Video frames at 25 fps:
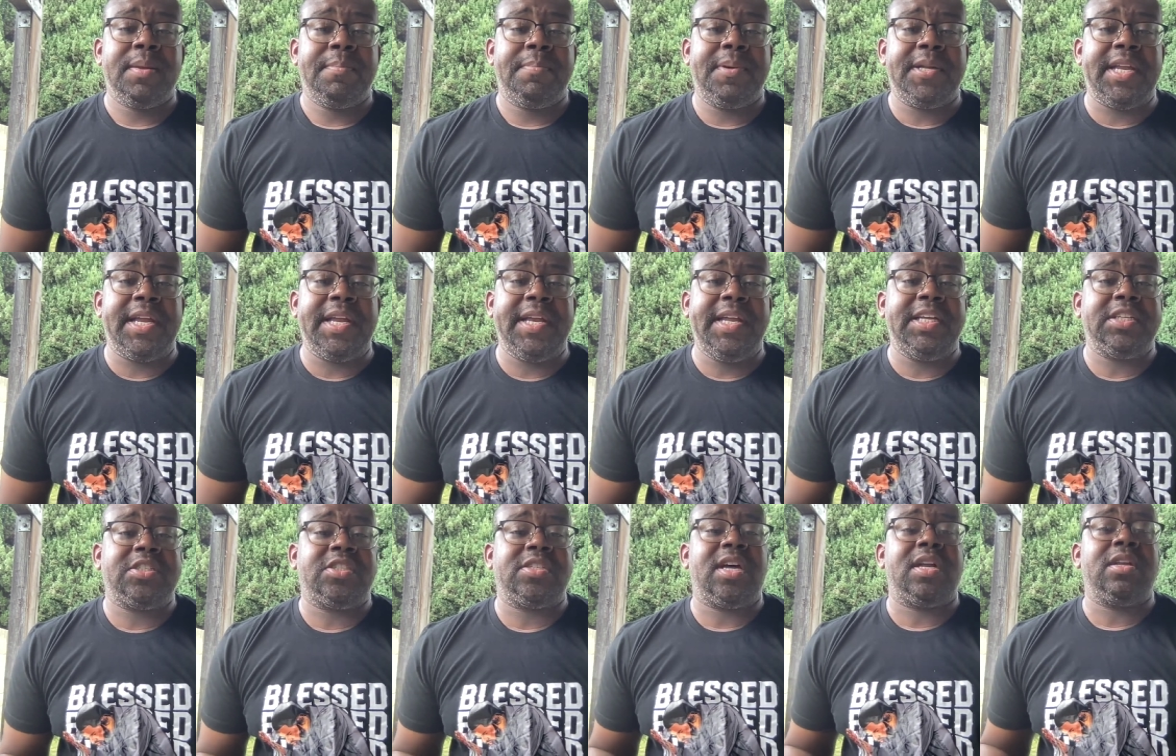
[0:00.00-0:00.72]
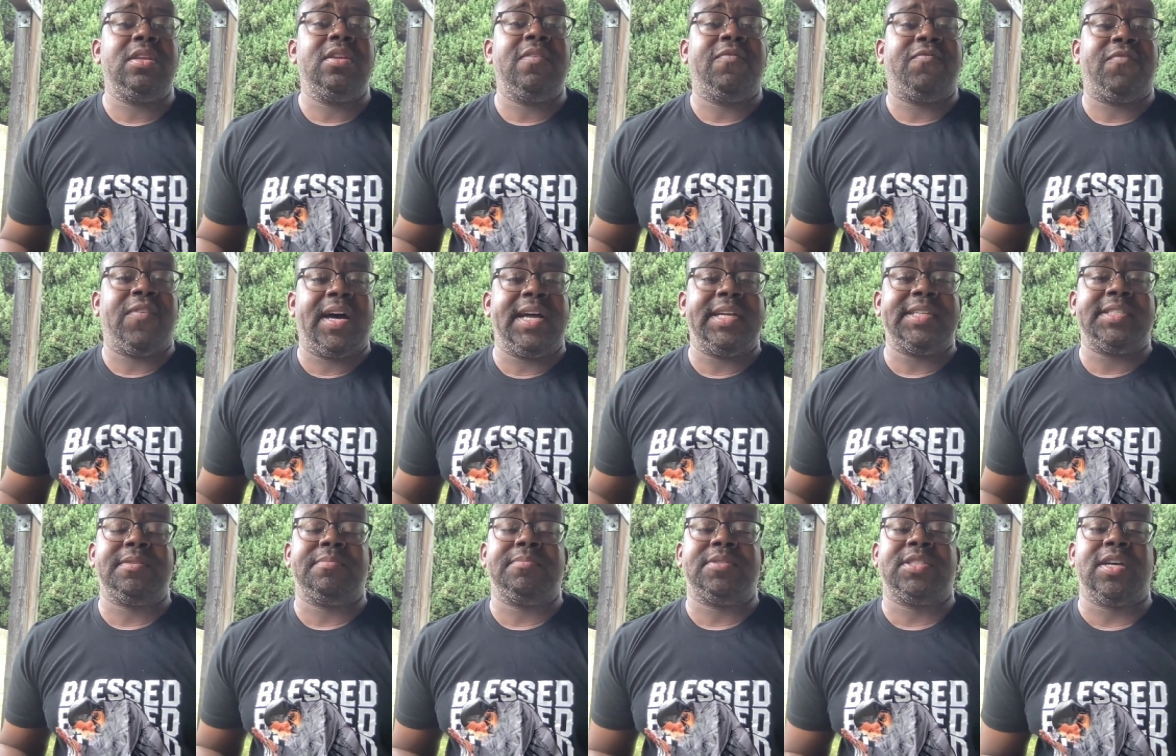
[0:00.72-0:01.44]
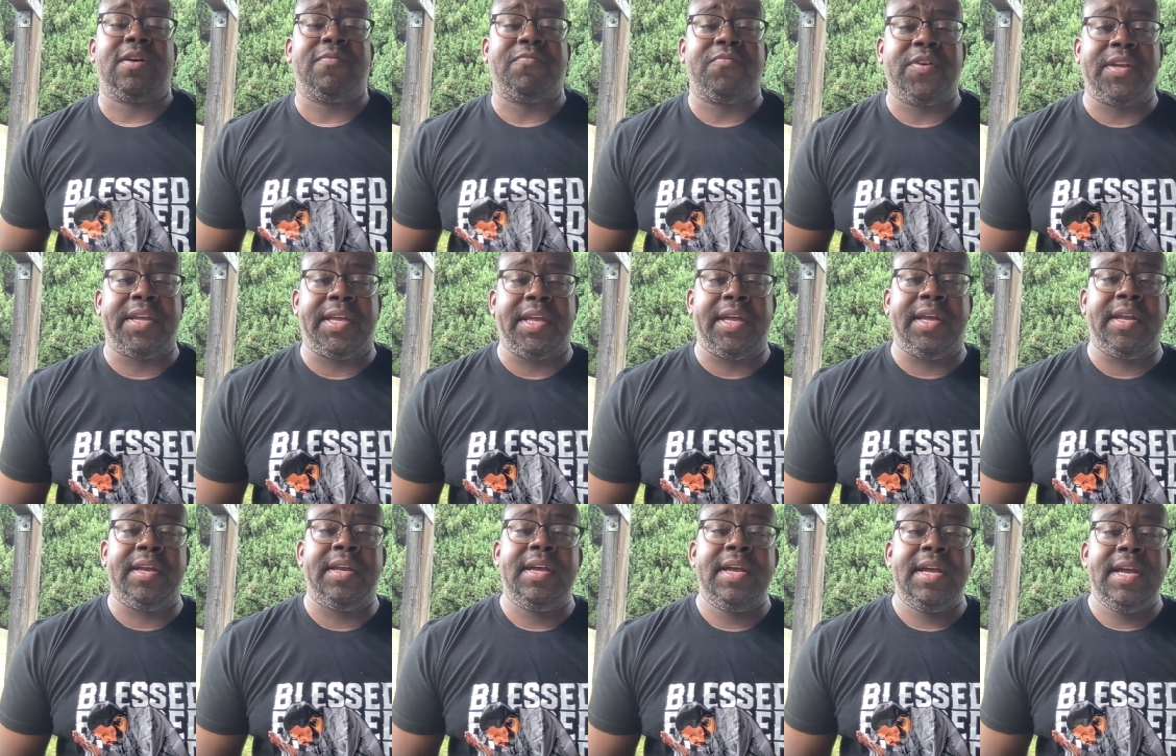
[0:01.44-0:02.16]
But then he suddenly finds himself
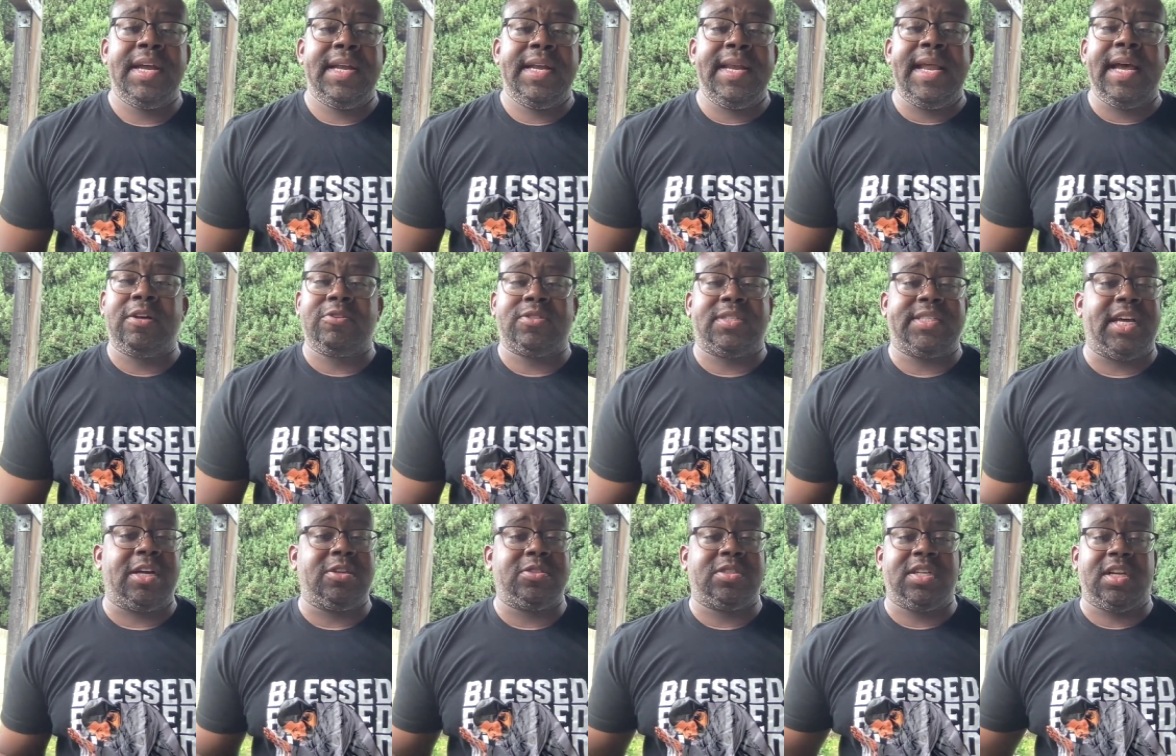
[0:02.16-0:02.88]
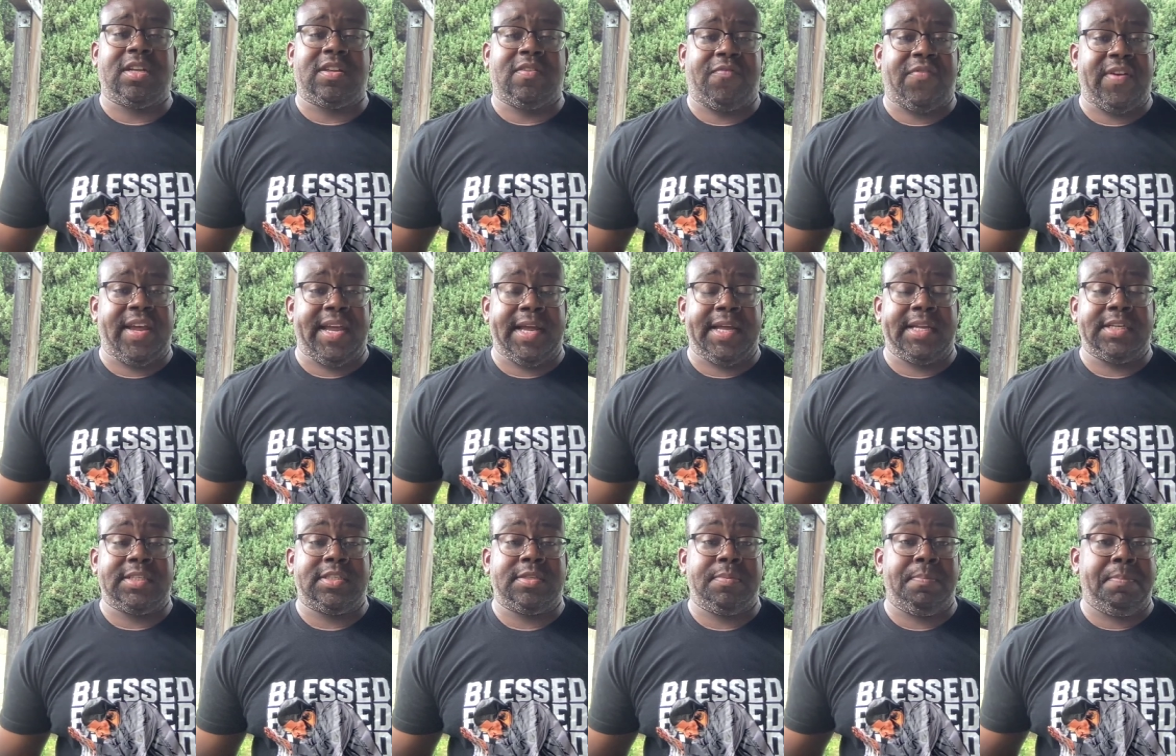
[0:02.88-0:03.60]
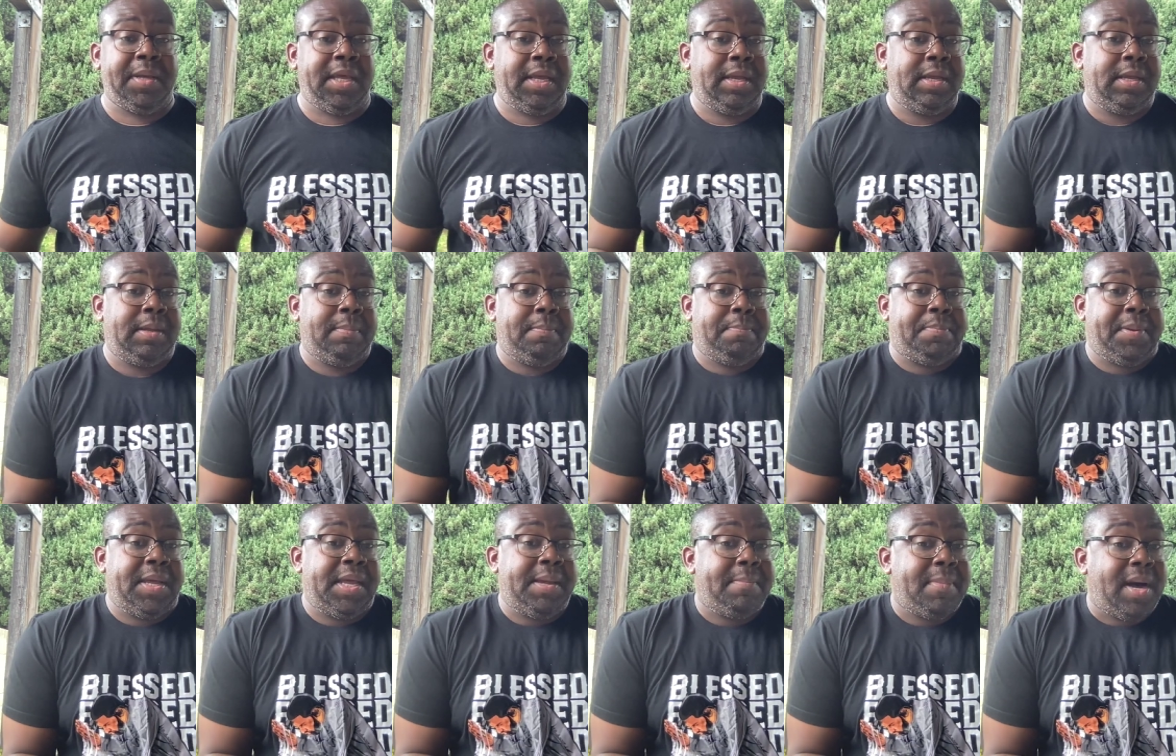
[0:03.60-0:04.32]
again. Now, Celtics fans,
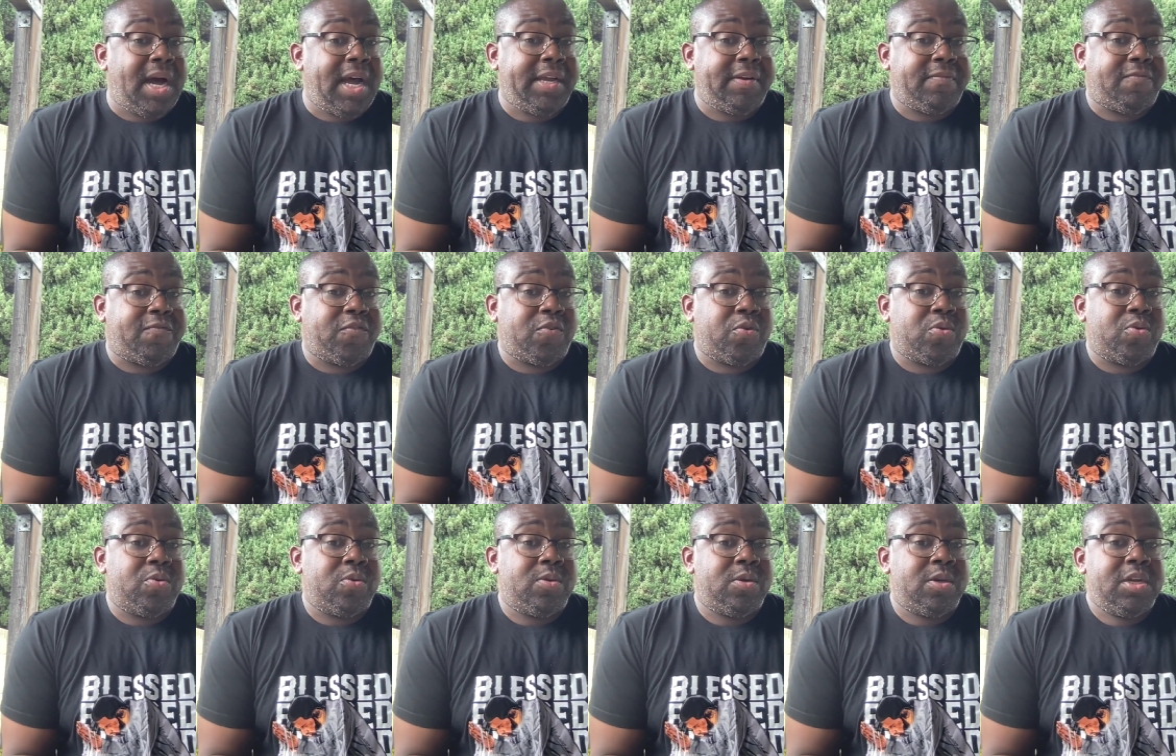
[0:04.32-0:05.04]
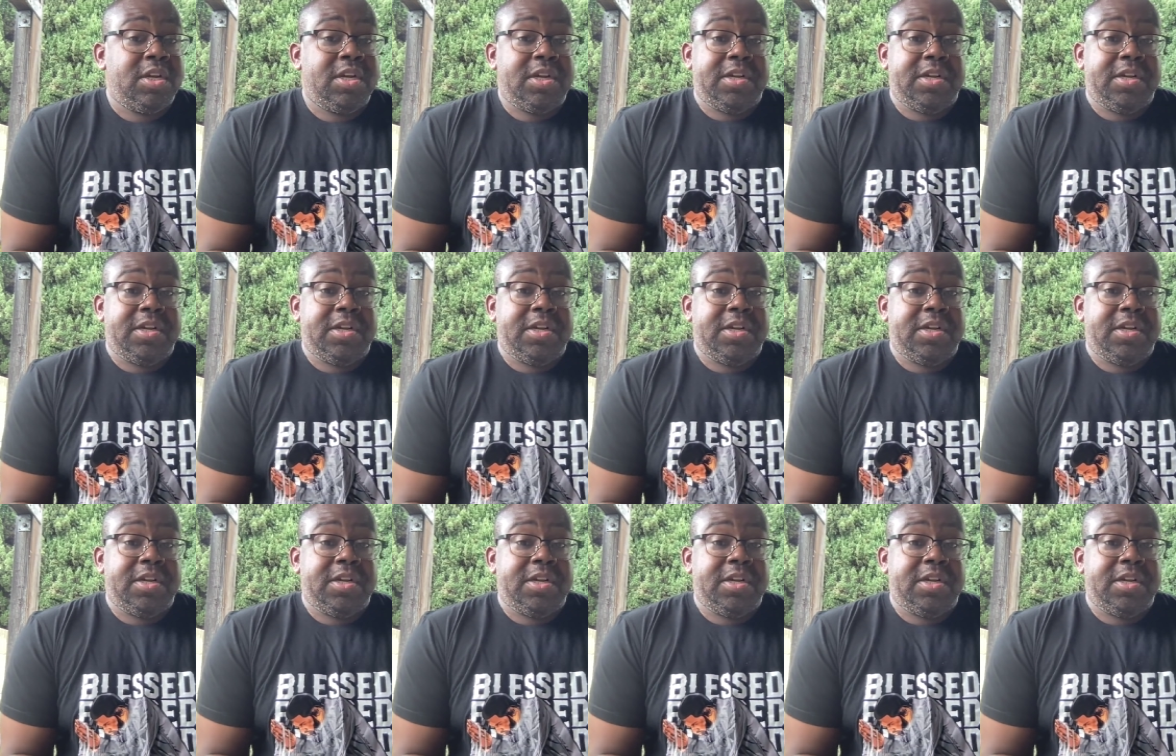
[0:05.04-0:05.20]
be mindful.